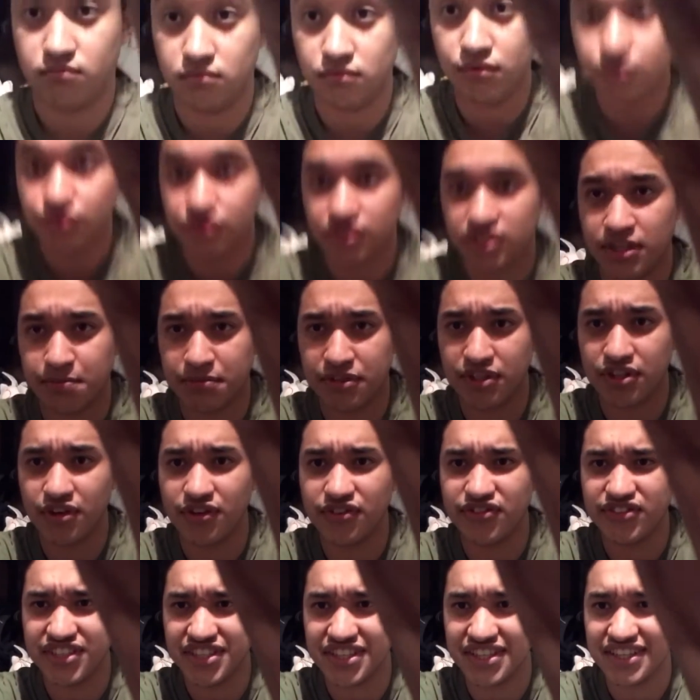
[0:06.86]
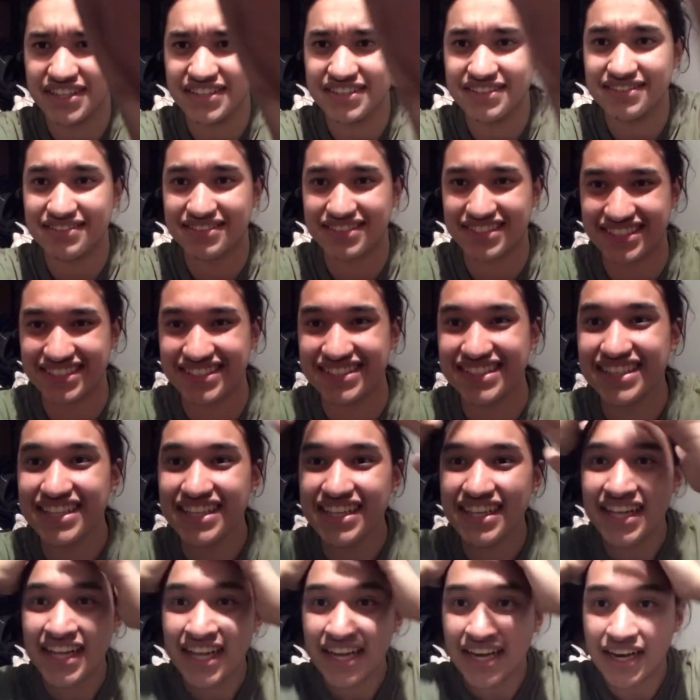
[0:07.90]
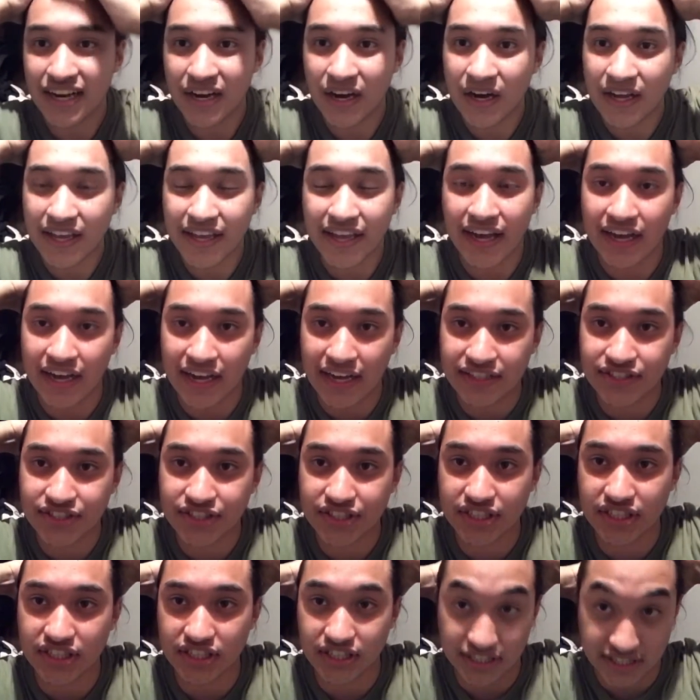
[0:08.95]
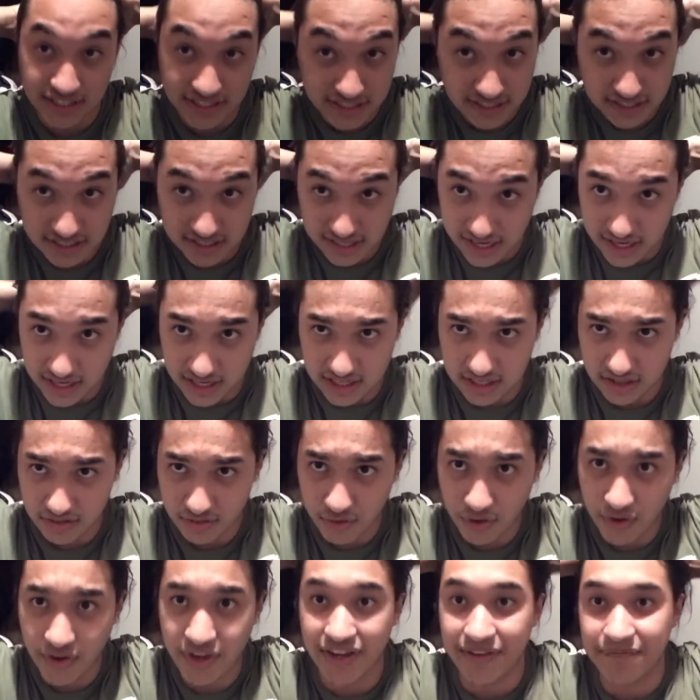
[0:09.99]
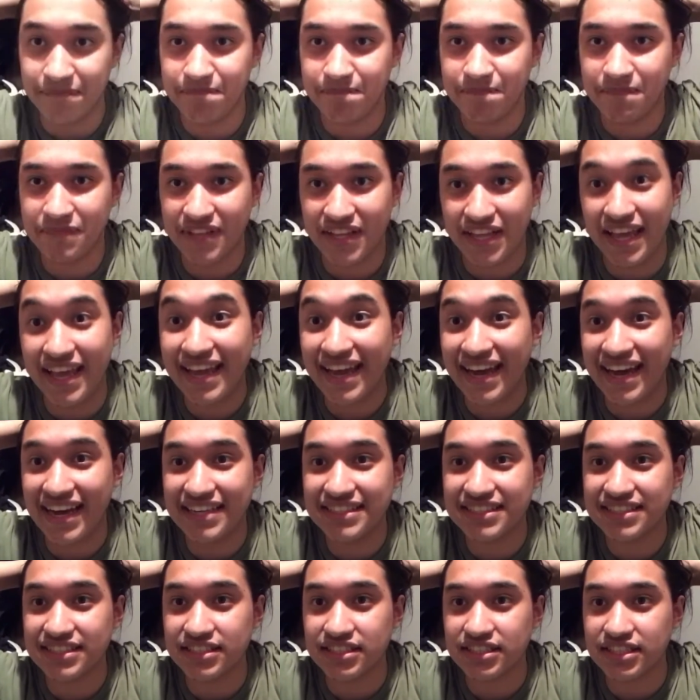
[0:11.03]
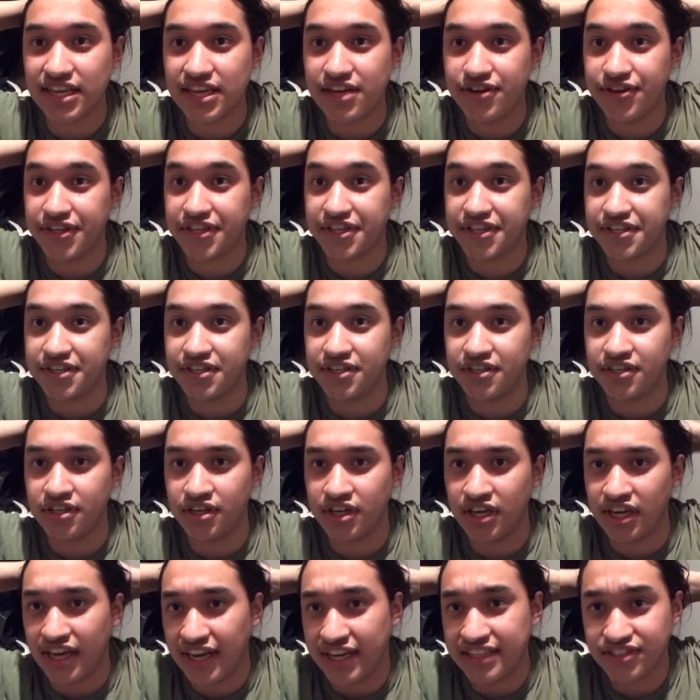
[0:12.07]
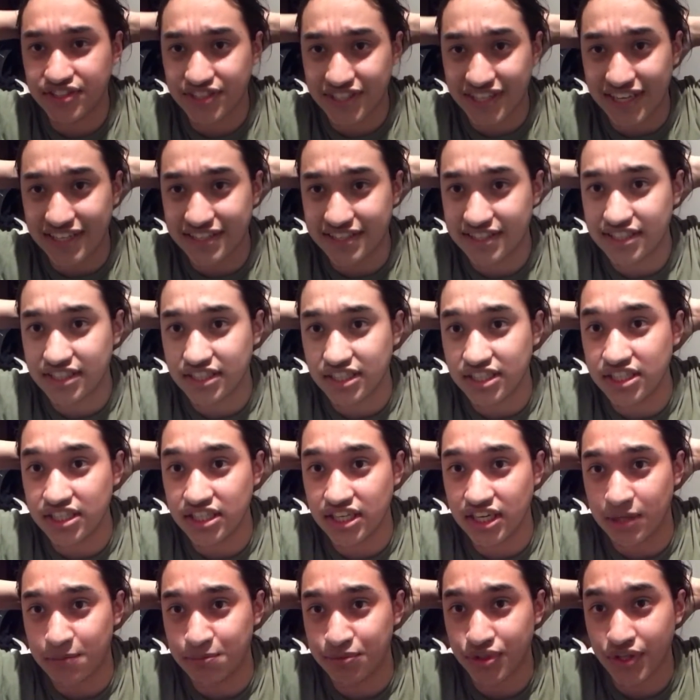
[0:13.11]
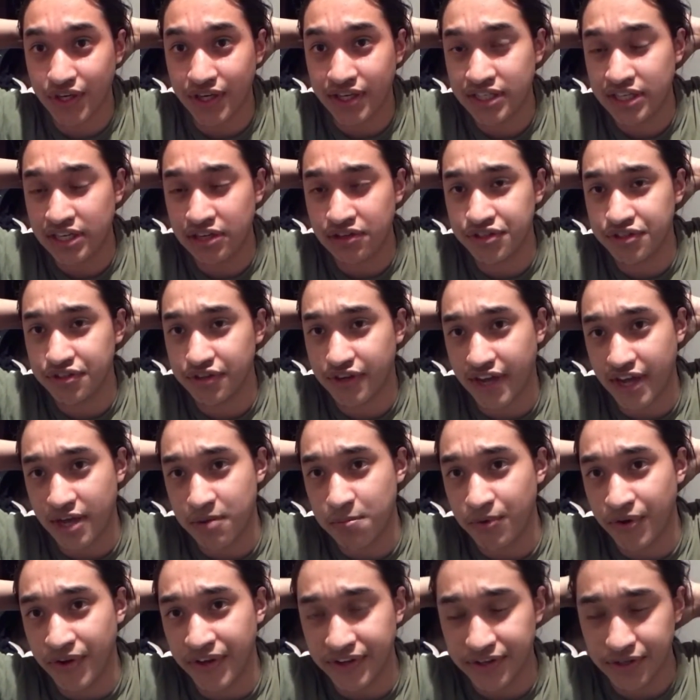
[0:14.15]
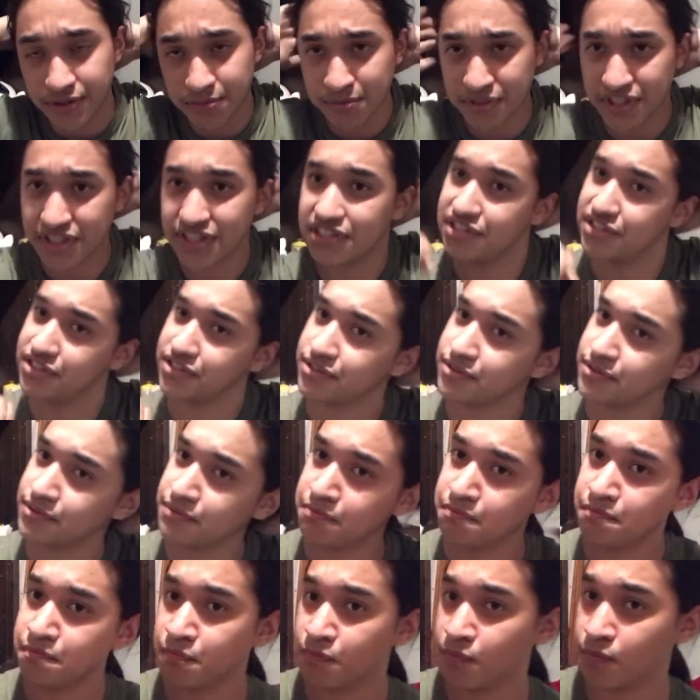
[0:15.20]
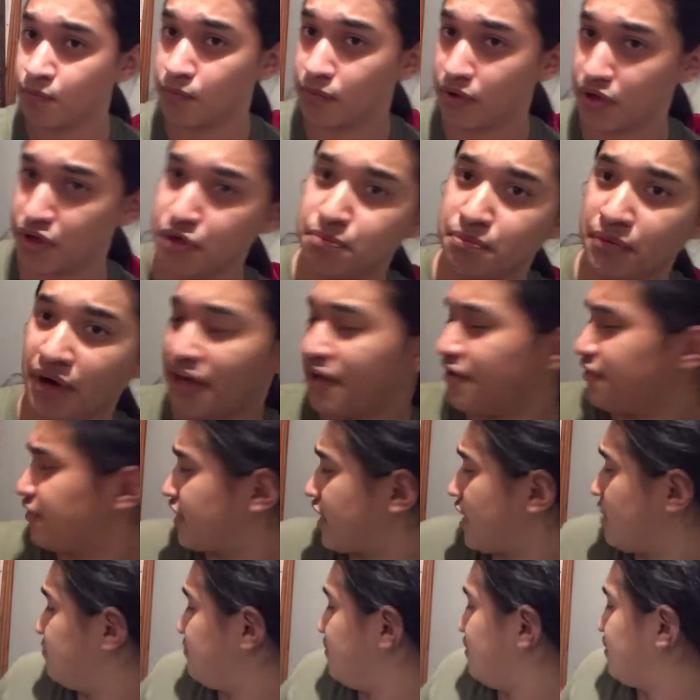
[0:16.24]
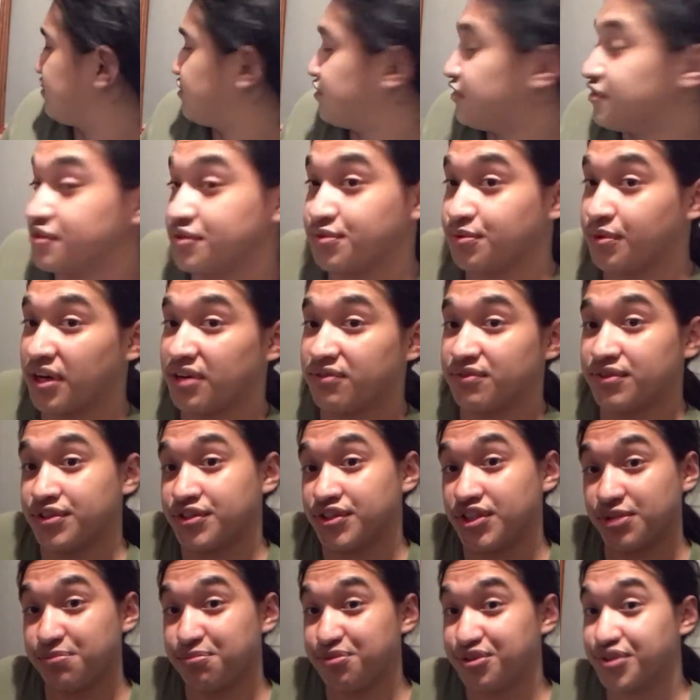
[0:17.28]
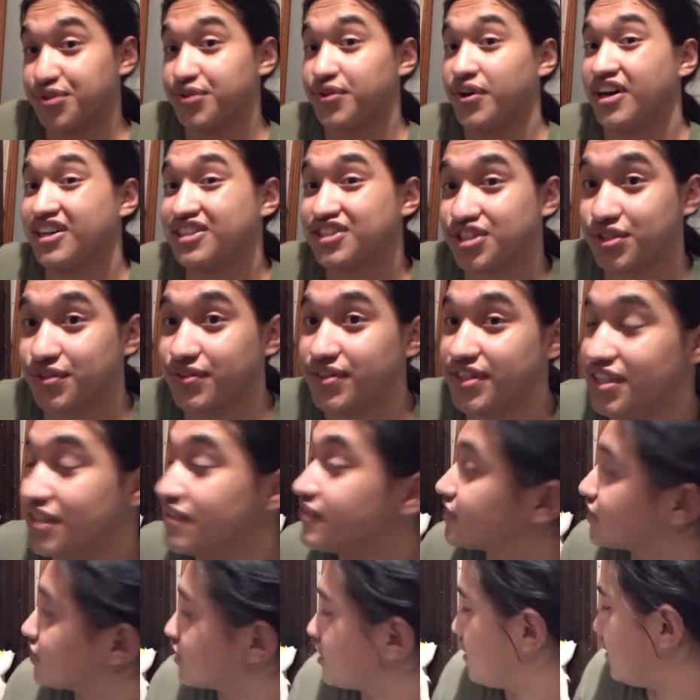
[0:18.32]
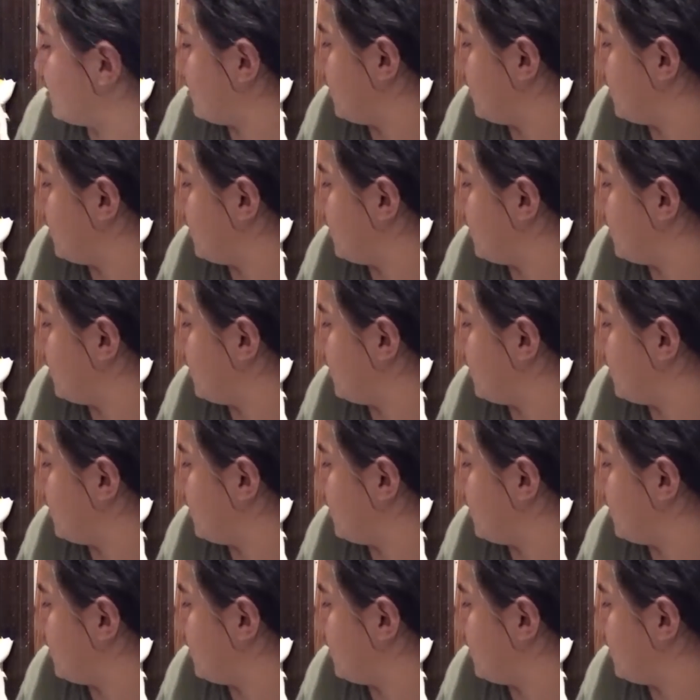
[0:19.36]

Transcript: Ooh, tipped it over again. Yeah, oh yeah. Hey guys, it's Eric here. As you guys see, I'm trying out a new camera angle because my old camera angle is right where Chibutsuratsu is.